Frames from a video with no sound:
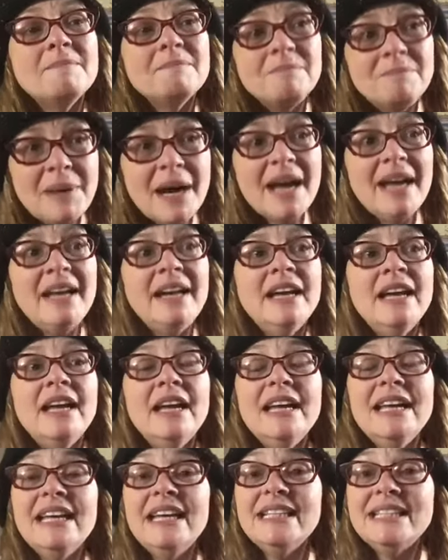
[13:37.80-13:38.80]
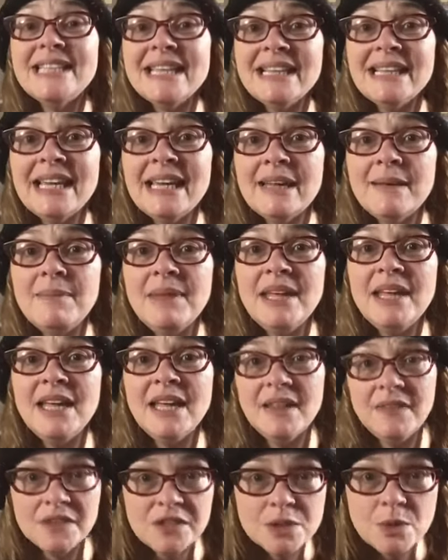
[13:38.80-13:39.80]
But it did land me
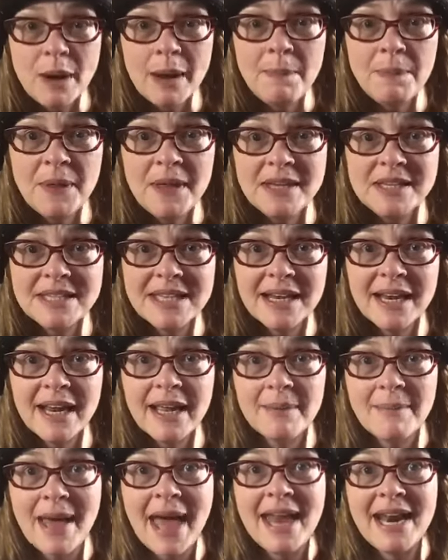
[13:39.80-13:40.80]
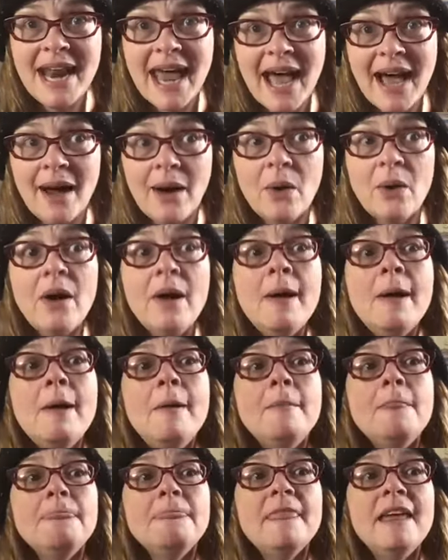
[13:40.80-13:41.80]
in this great place that I am at now
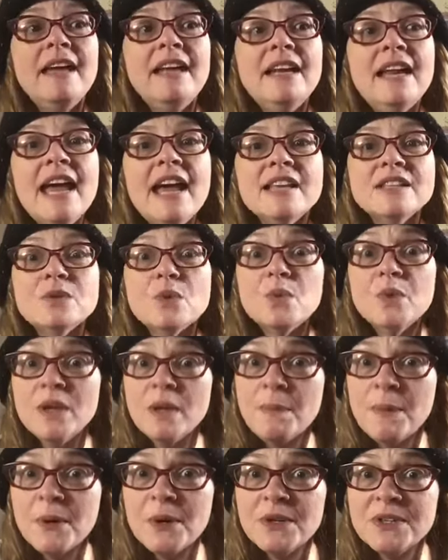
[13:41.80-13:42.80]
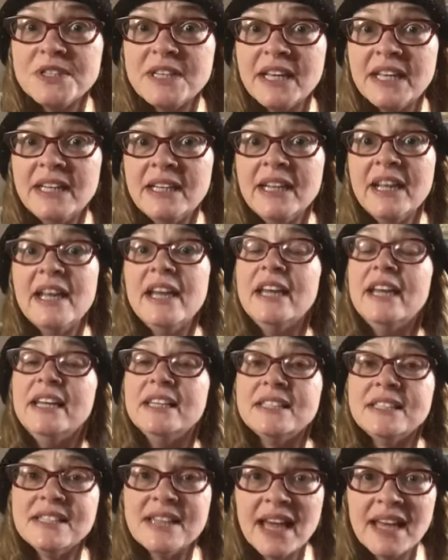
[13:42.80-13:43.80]
that has a real person.
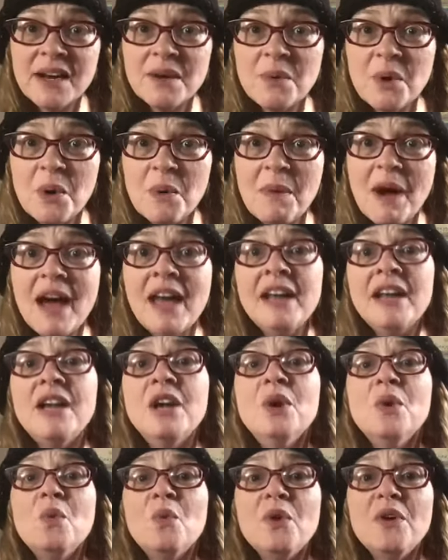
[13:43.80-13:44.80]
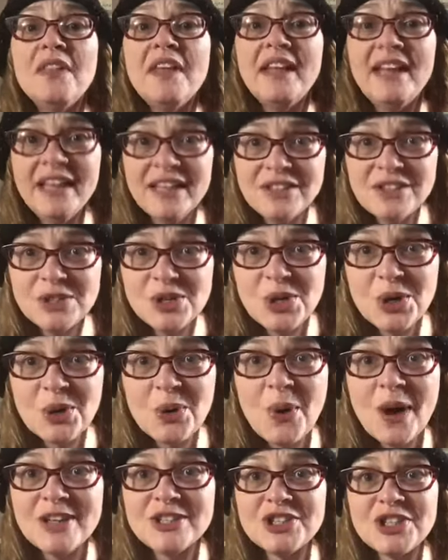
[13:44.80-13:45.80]
It's not a robot where they answer your
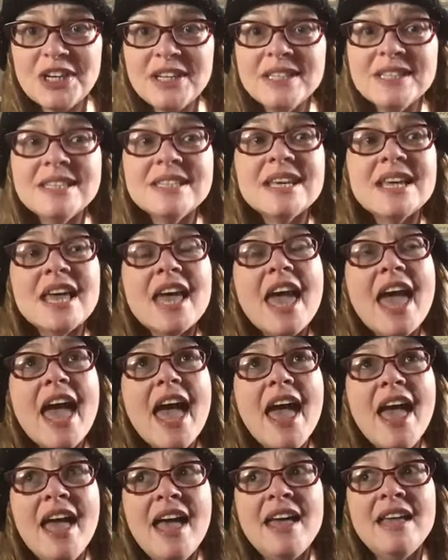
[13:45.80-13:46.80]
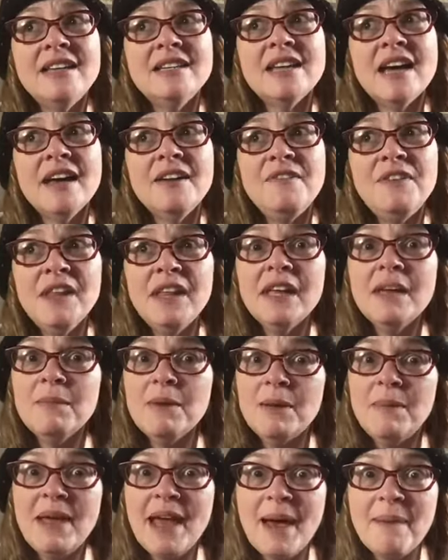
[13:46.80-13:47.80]
questions. And I feel like I'm
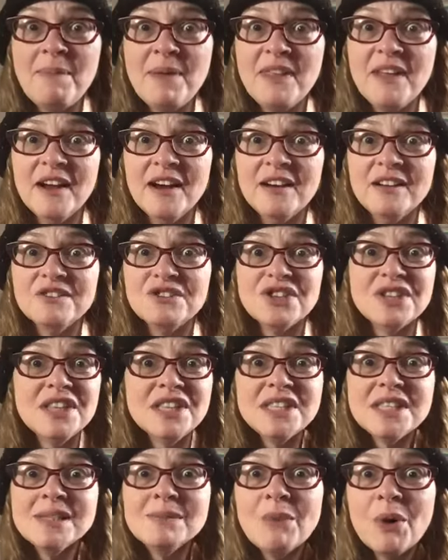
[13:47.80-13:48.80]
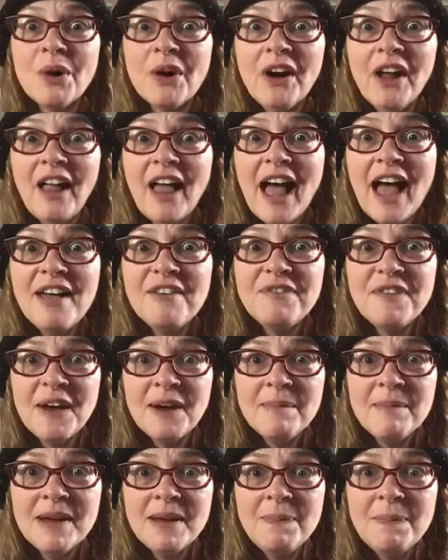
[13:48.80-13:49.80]
going to be happy there. So that's the moral. I
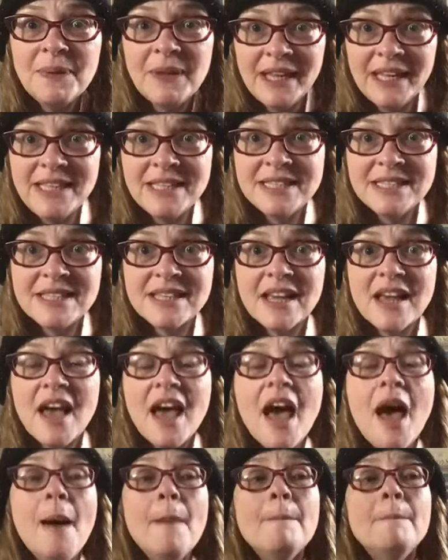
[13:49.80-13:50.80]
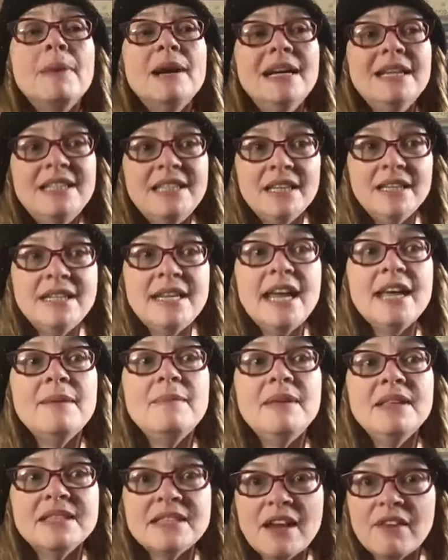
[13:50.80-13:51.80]
found my place, but it did take
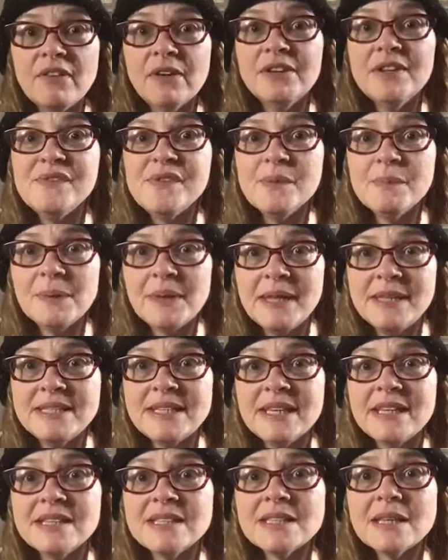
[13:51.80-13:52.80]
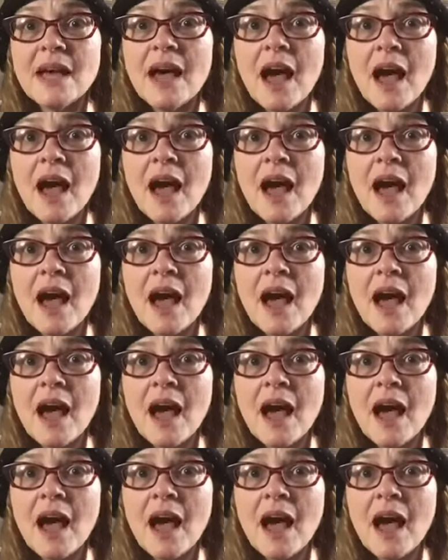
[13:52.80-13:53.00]
me several different places.